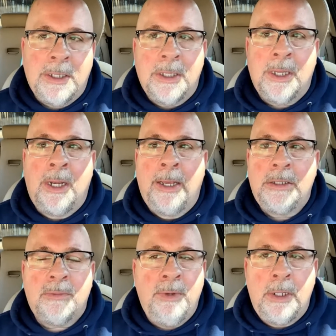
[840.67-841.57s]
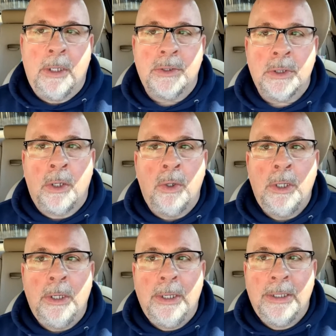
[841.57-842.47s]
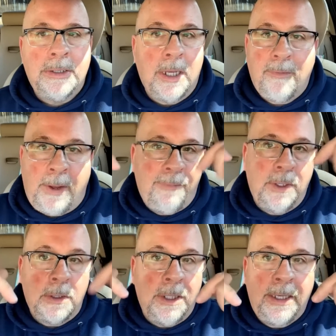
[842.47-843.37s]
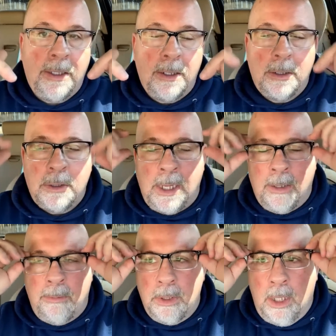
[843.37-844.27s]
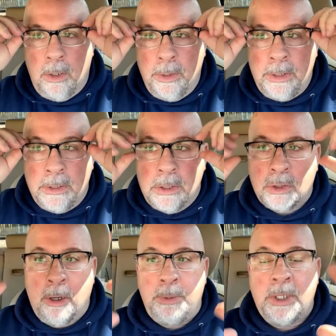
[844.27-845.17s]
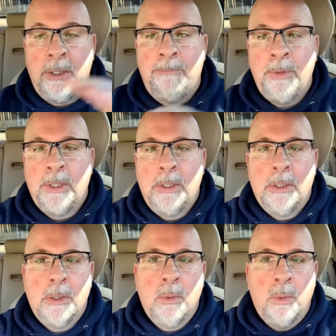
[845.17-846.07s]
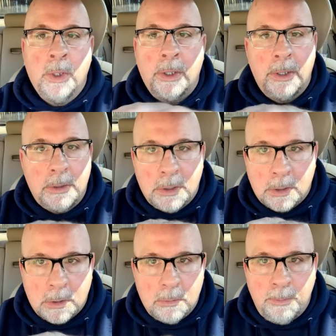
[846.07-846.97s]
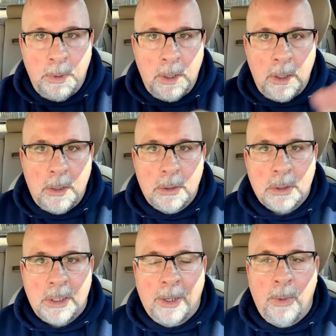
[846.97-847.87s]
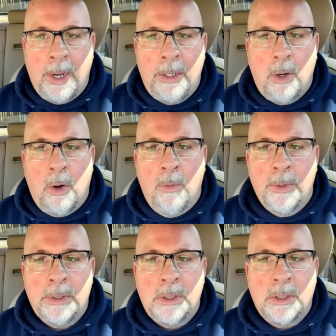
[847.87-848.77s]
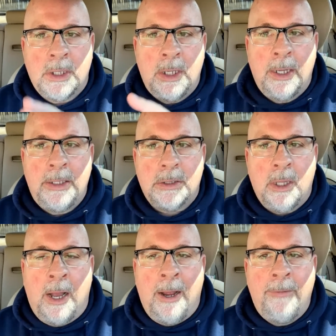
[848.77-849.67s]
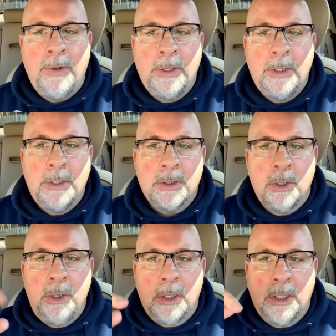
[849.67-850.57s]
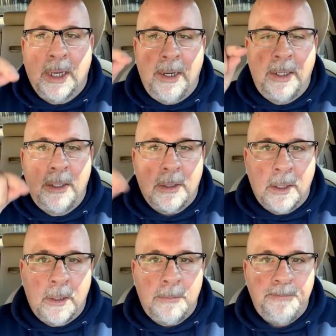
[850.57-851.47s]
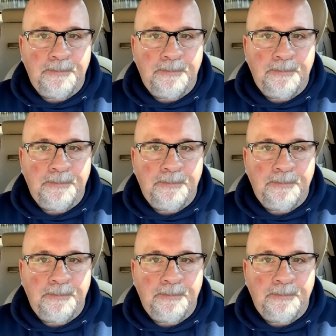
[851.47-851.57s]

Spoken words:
tonight's video. So instead of having to link it down below in the description, we're going to just be segued over to tonight's live. So you can kind of hit the